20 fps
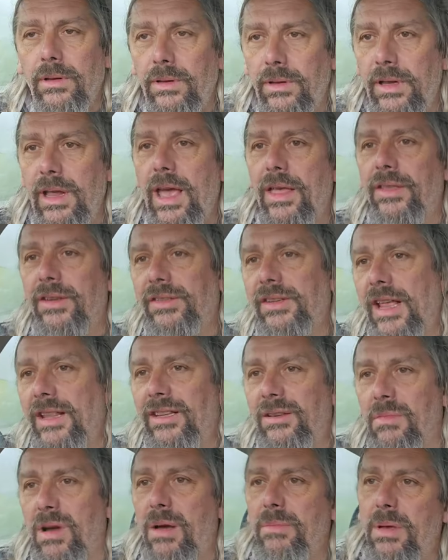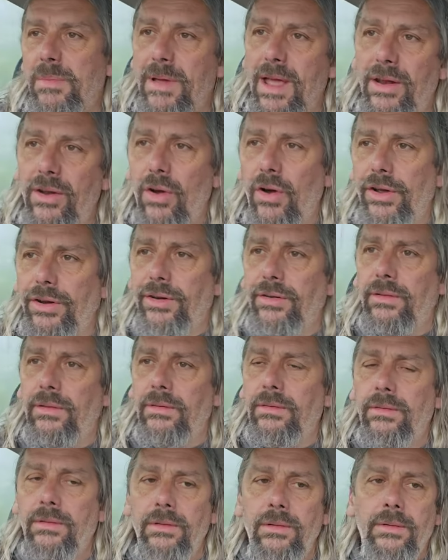Yeah, the sensor might be a bit annoyed.
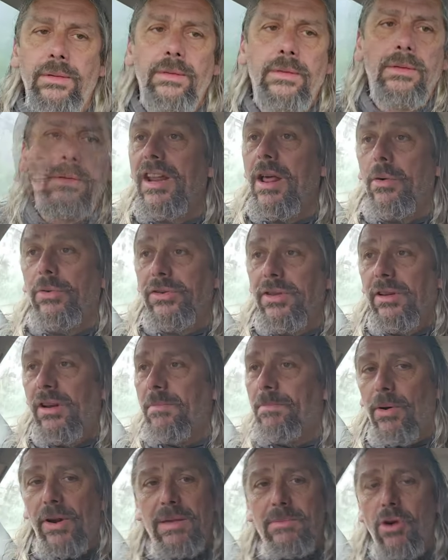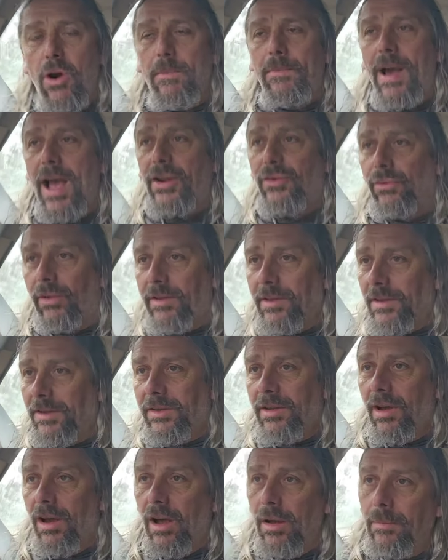I said I wasn't going to put any more petrol in this
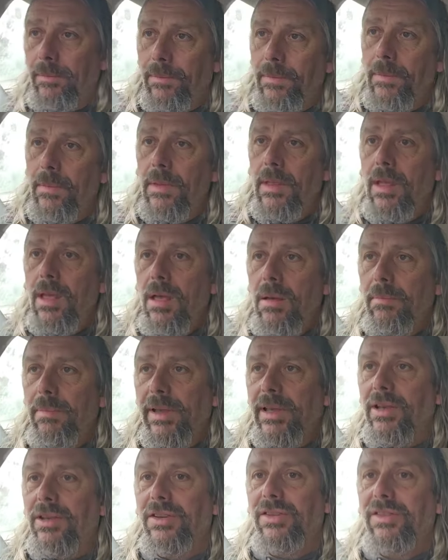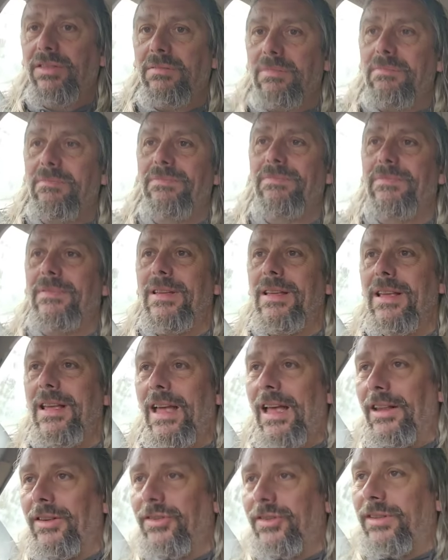car because
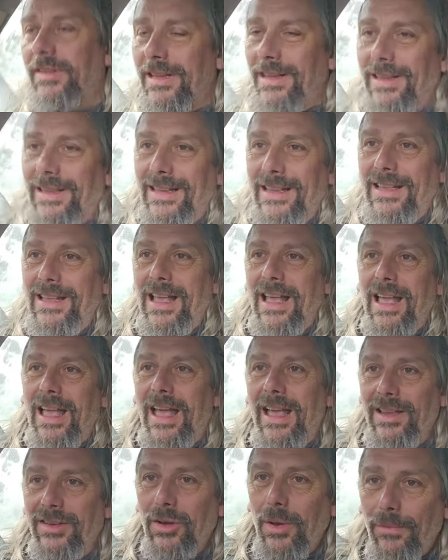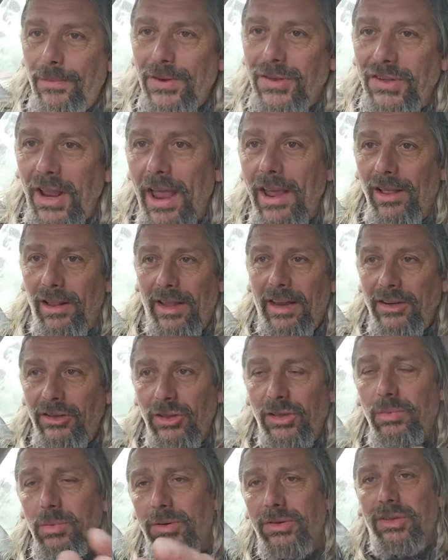it's up for sale and it
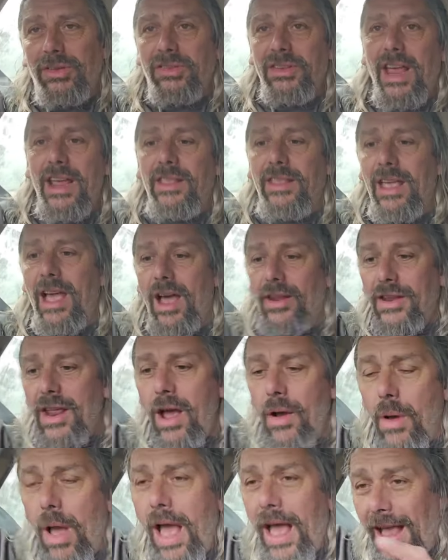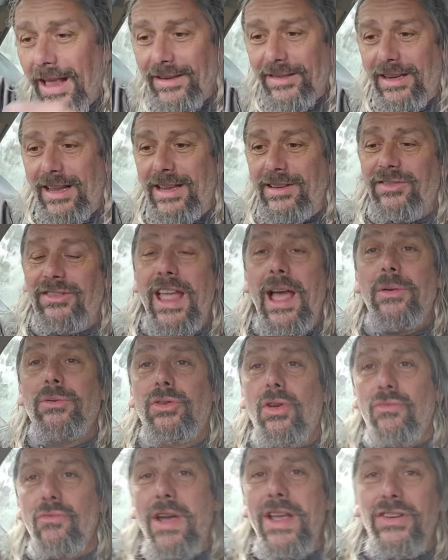just wants to stay in the yard. Now it's down
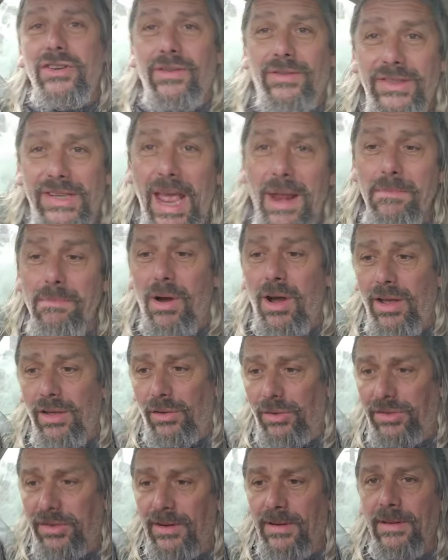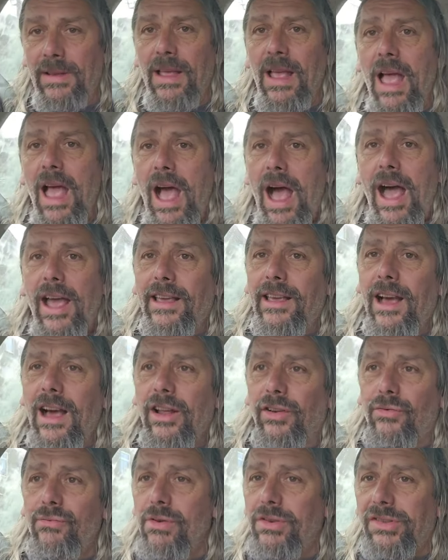to a range of 10 miles. I
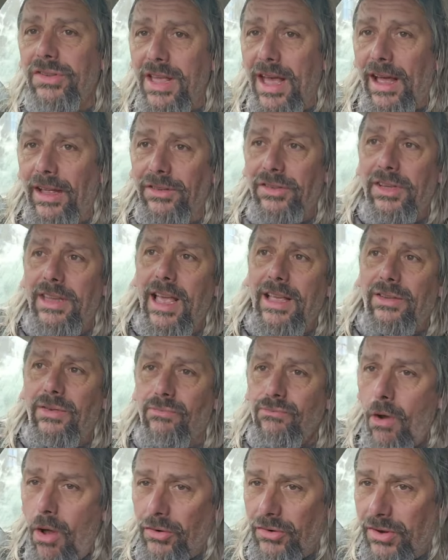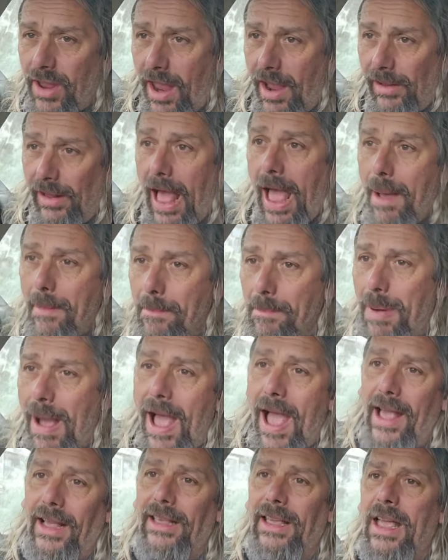can't trust that to get to Rochdale and
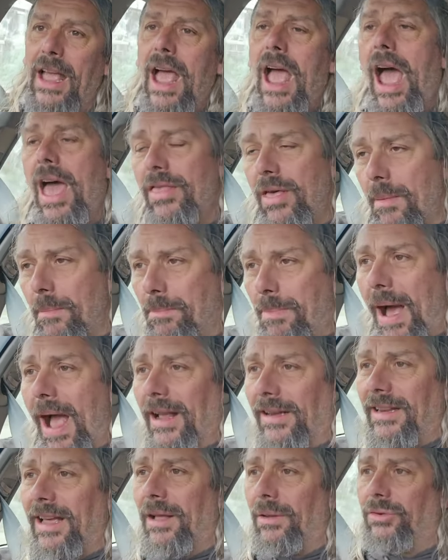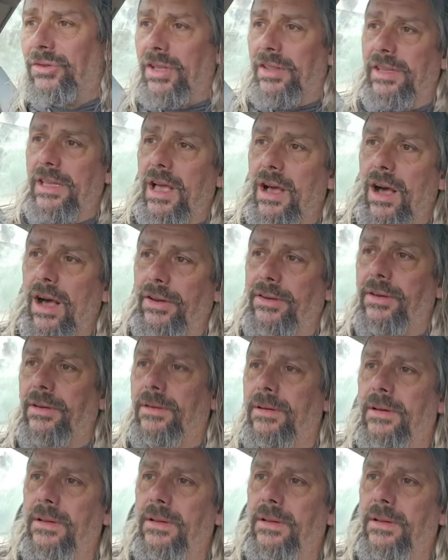back and then back down to the yard.